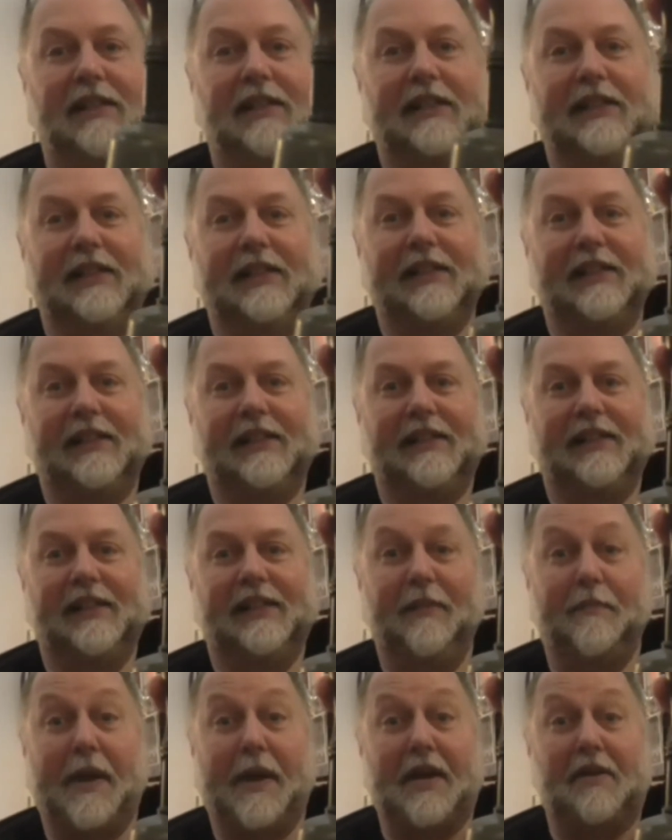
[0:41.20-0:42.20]
It's
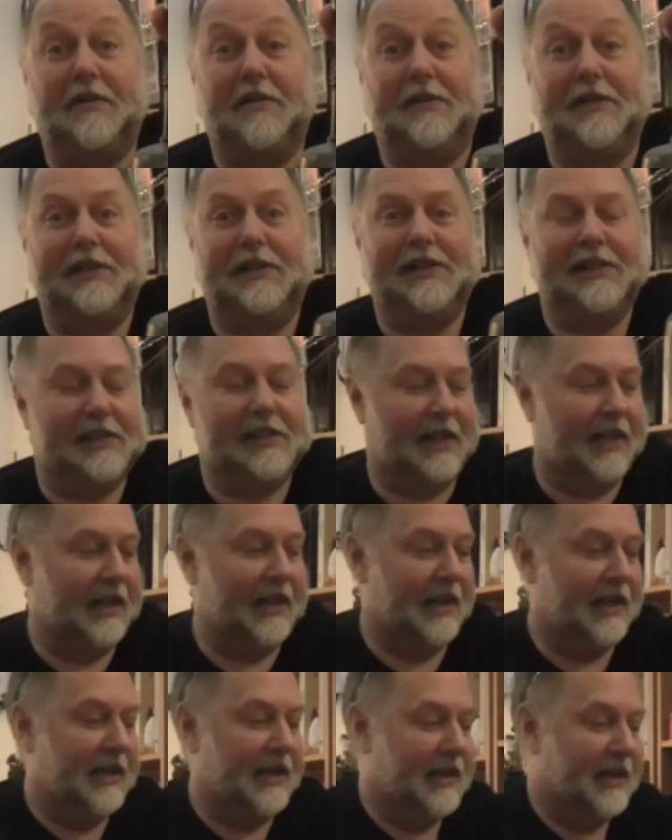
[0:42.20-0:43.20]
the bell,
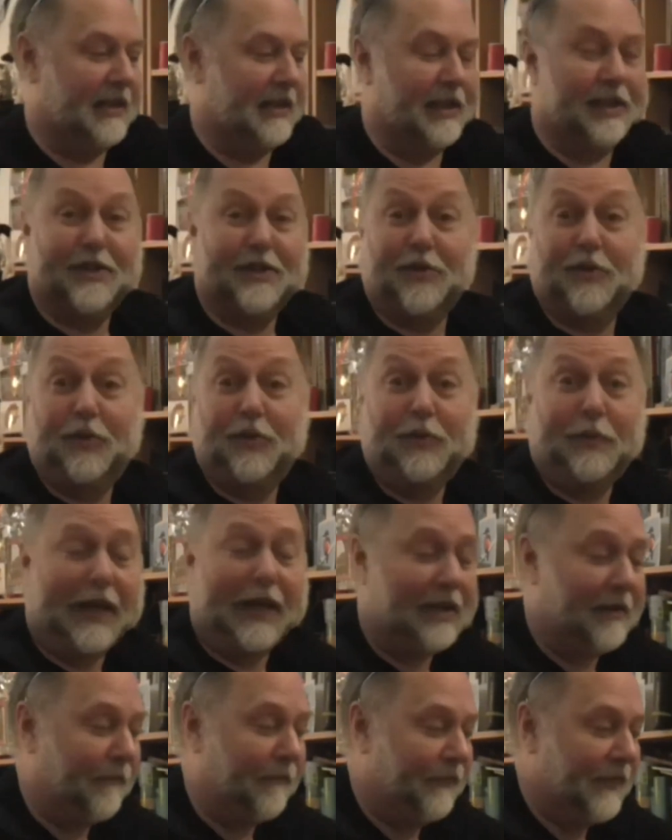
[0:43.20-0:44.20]
the school
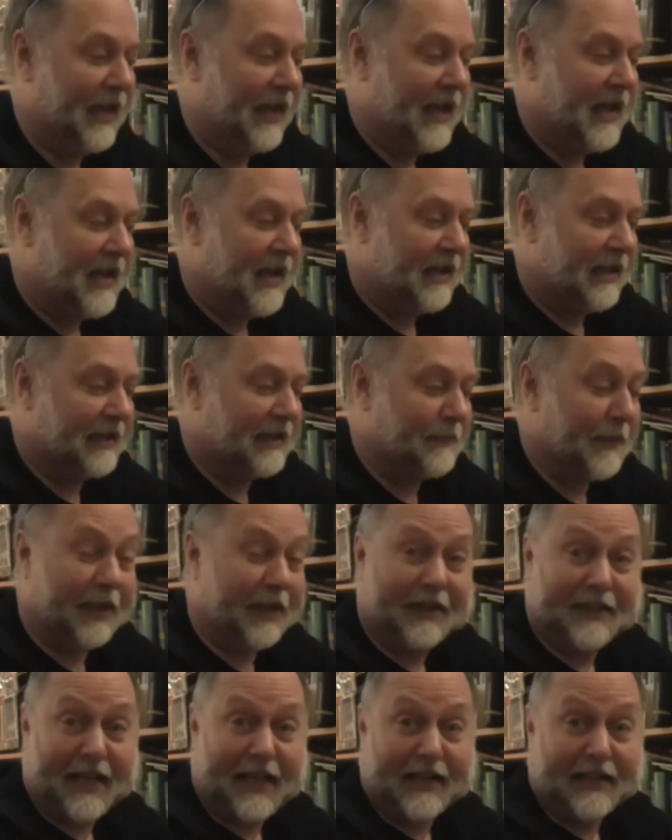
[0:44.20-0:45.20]
bell. This bell
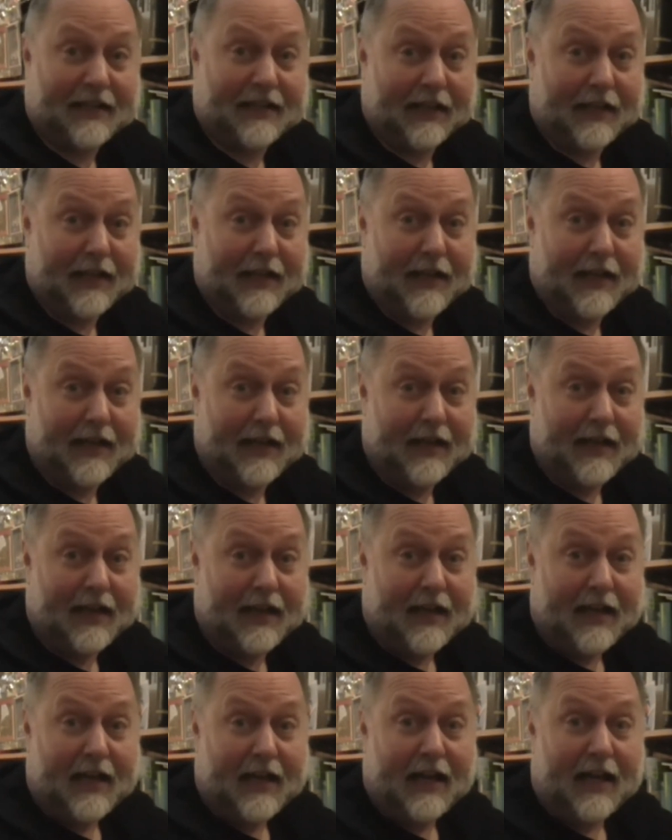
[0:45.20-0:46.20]
is actually
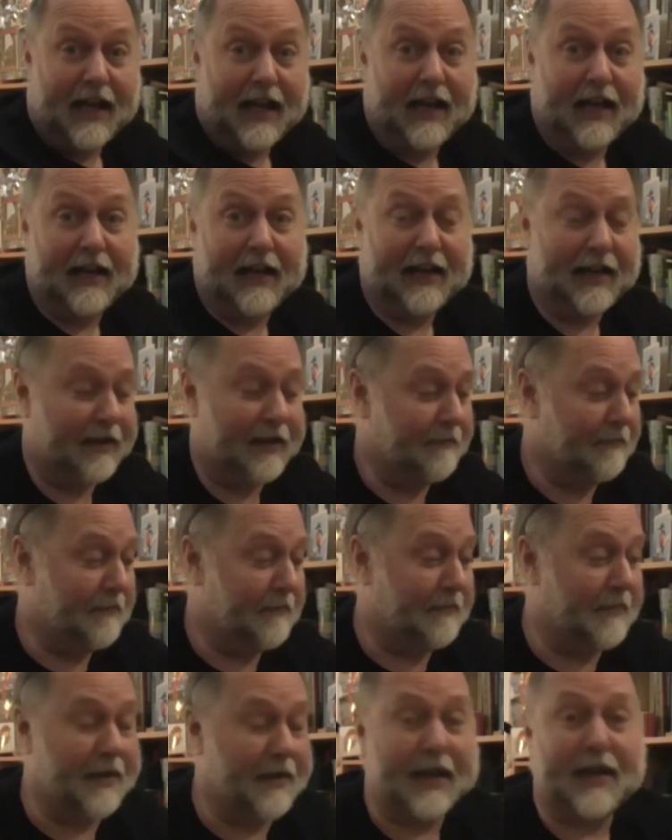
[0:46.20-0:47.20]

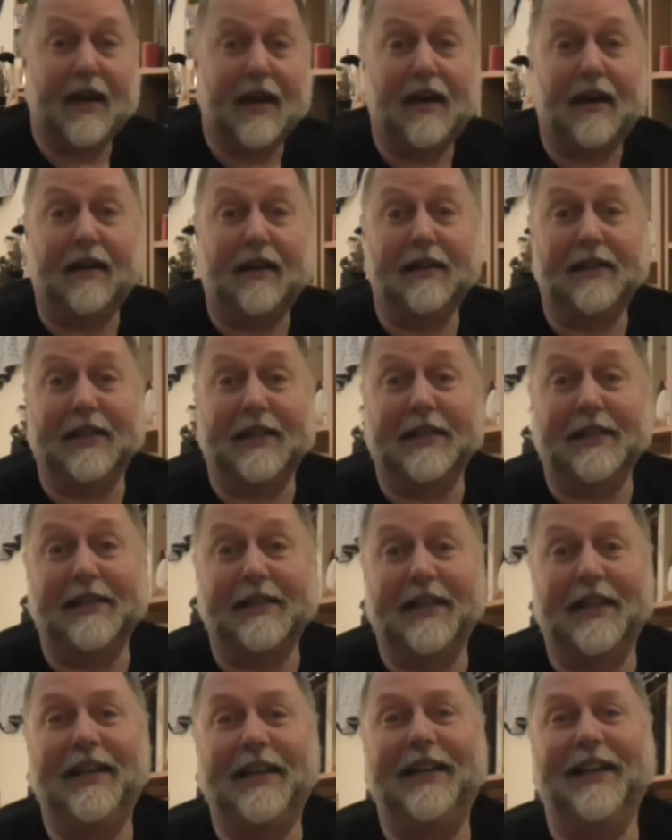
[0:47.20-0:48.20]
my auntie's.